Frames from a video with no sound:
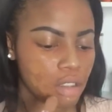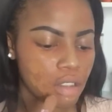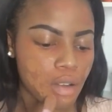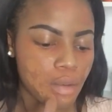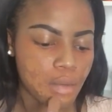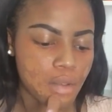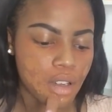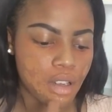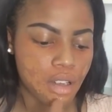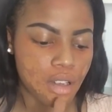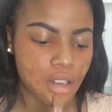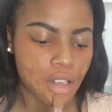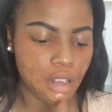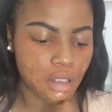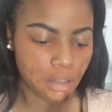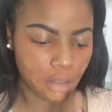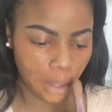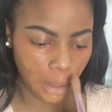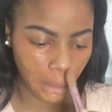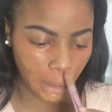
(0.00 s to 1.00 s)
So I'm
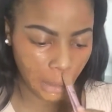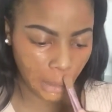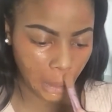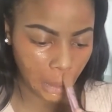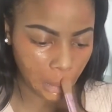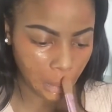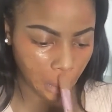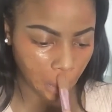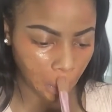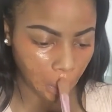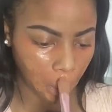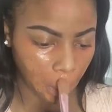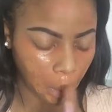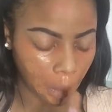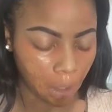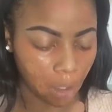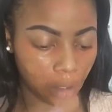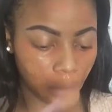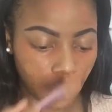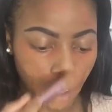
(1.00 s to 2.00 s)
just trying to
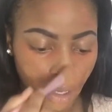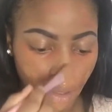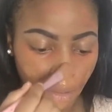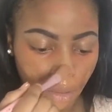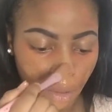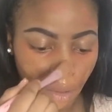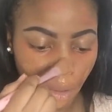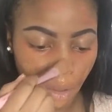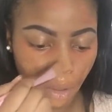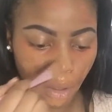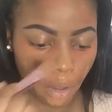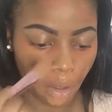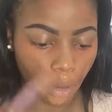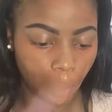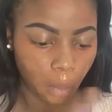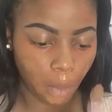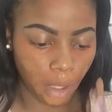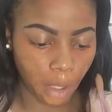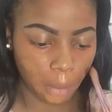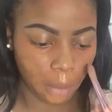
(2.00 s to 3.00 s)
concentrate it around
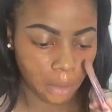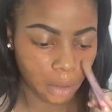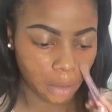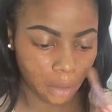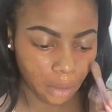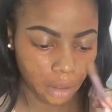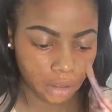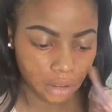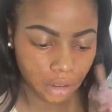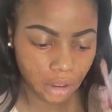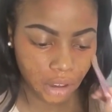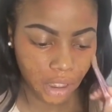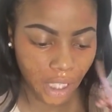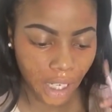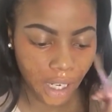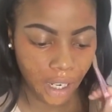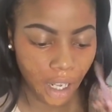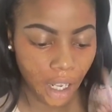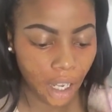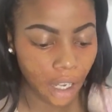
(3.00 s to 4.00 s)
where I put the orange.
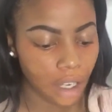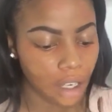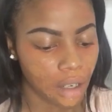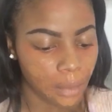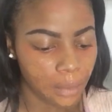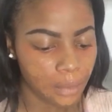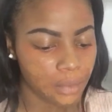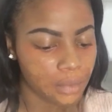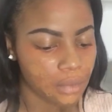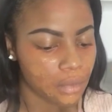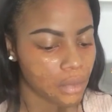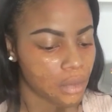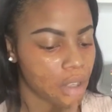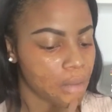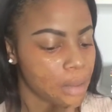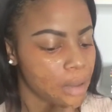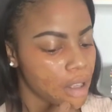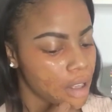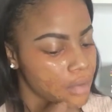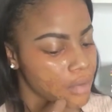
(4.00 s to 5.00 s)
And I hate
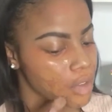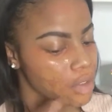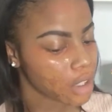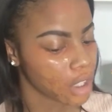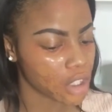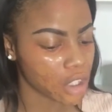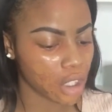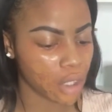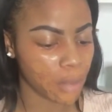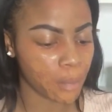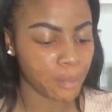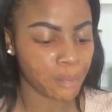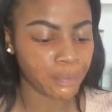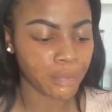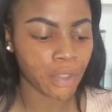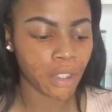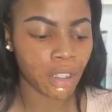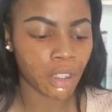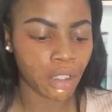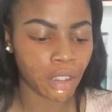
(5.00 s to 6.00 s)
applying foundation
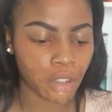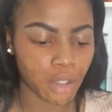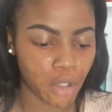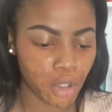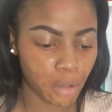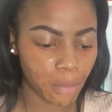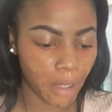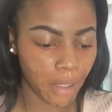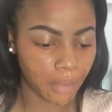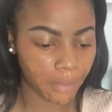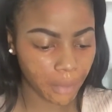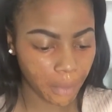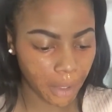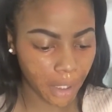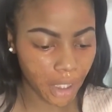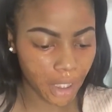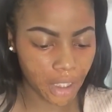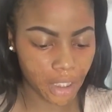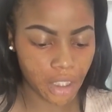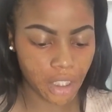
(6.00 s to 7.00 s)
to my
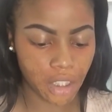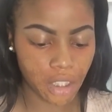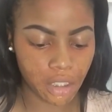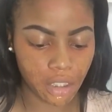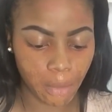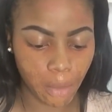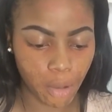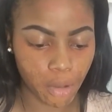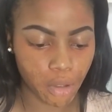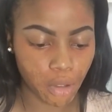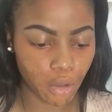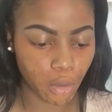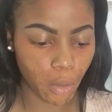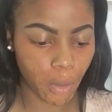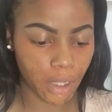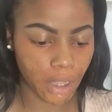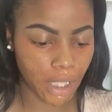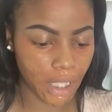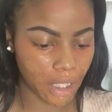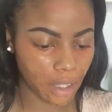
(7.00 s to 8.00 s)
forehead. It's just the most
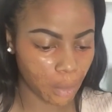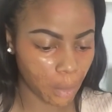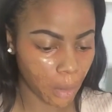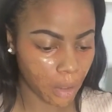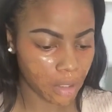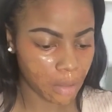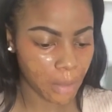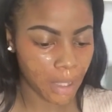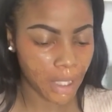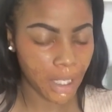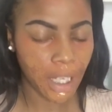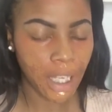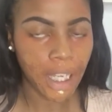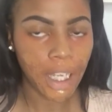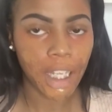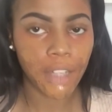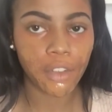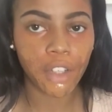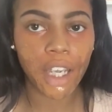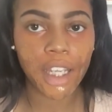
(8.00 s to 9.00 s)
annoying thing in the world to me.
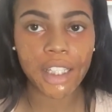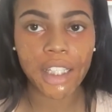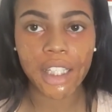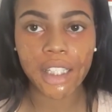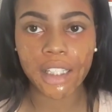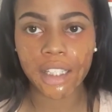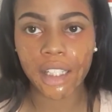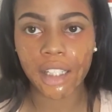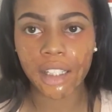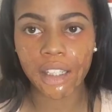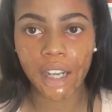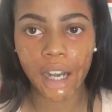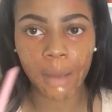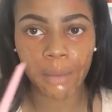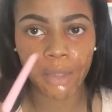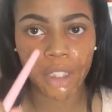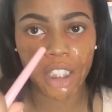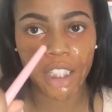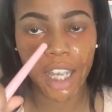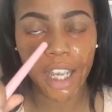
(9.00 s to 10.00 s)
If you guys can see that
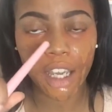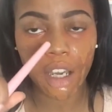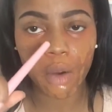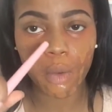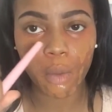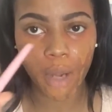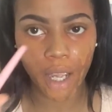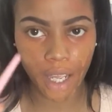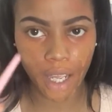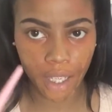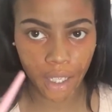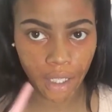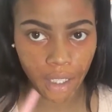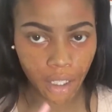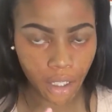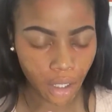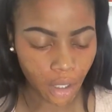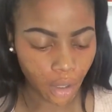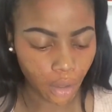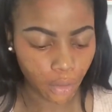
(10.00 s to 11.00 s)
I'm staying
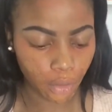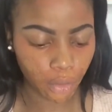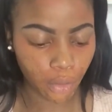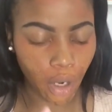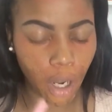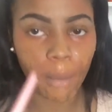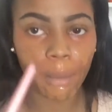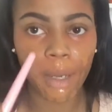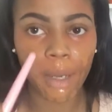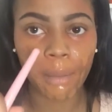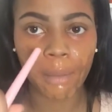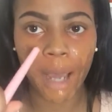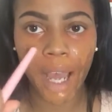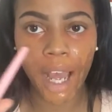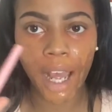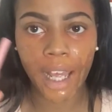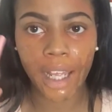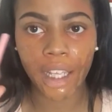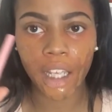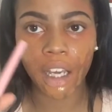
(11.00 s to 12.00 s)
away from
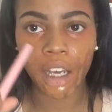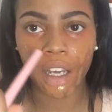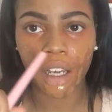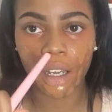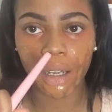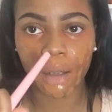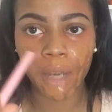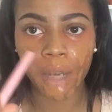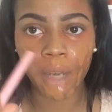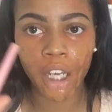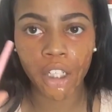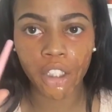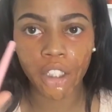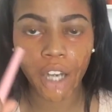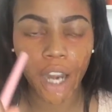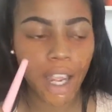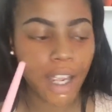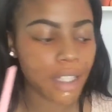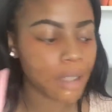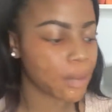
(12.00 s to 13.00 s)
my
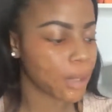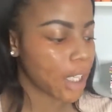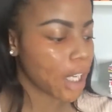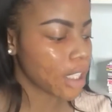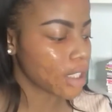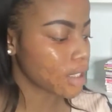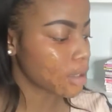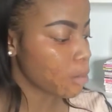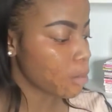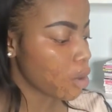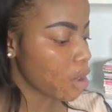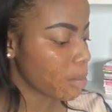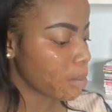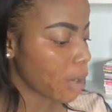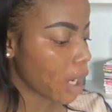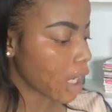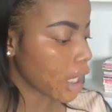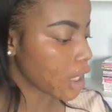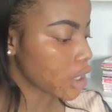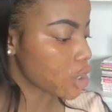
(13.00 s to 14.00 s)
under eyes, because the more
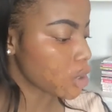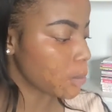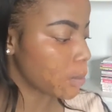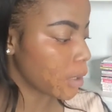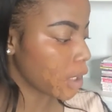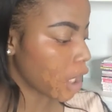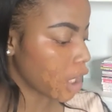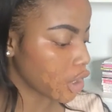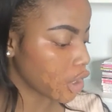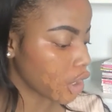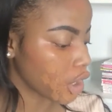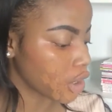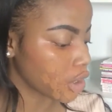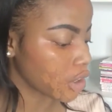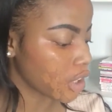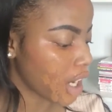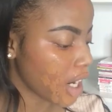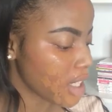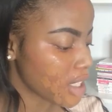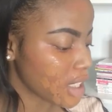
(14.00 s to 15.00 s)
product you put on your
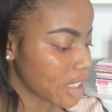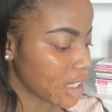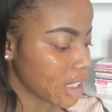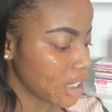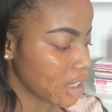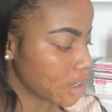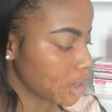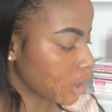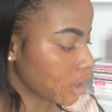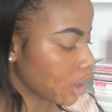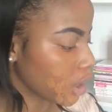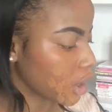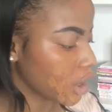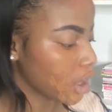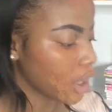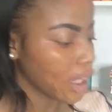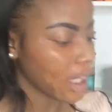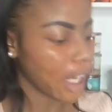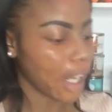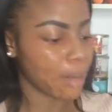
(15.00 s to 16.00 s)
under eyes, the
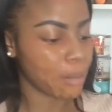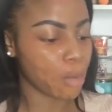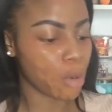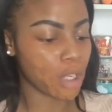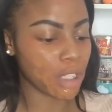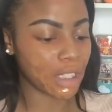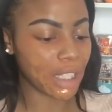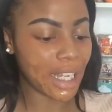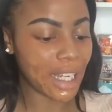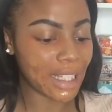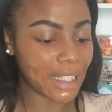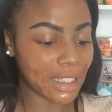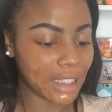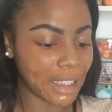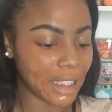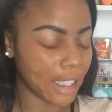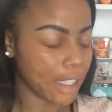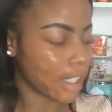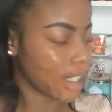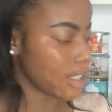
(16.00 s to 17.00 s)
easier and more
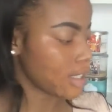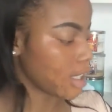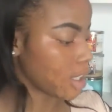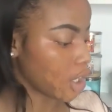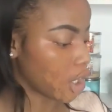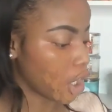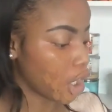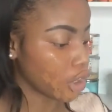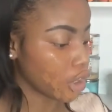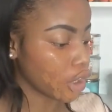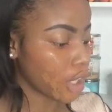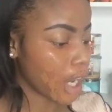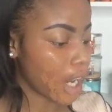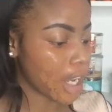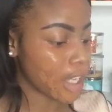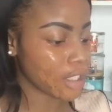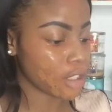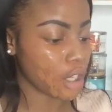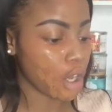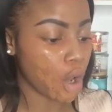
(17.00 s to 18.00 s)
likely it is that your under
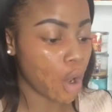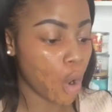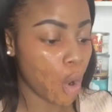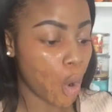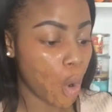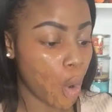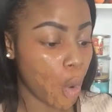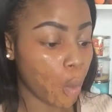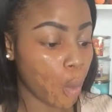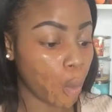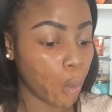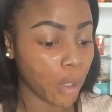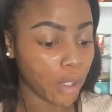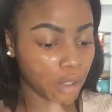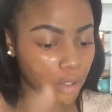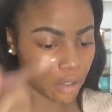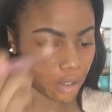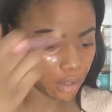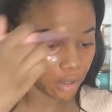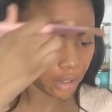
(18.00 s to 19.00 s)
eyes
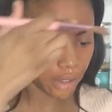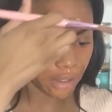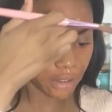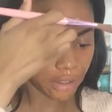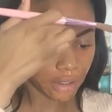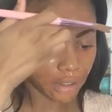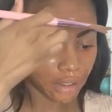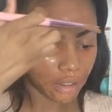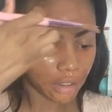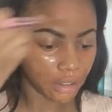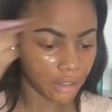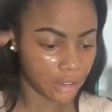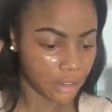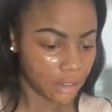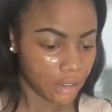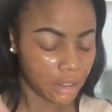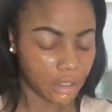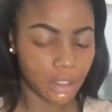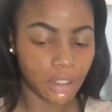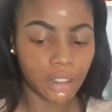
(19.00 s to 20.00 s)
will crease.
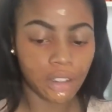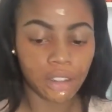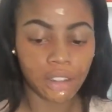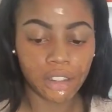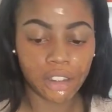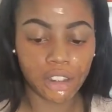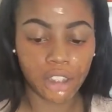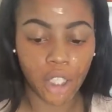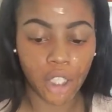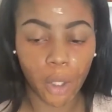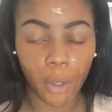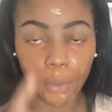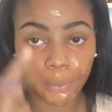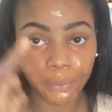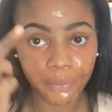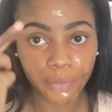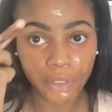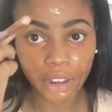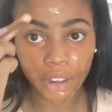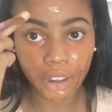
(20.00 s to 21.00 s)

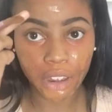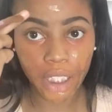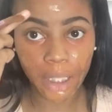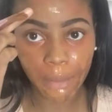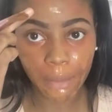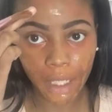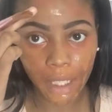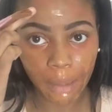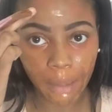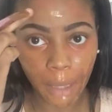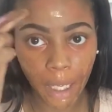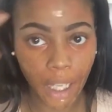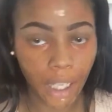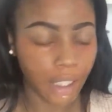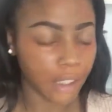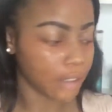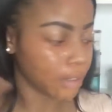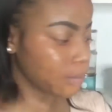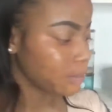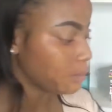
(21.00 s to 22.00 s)
So just keep that in
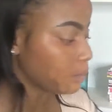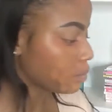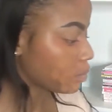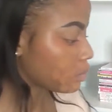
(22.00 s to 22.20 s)
mind.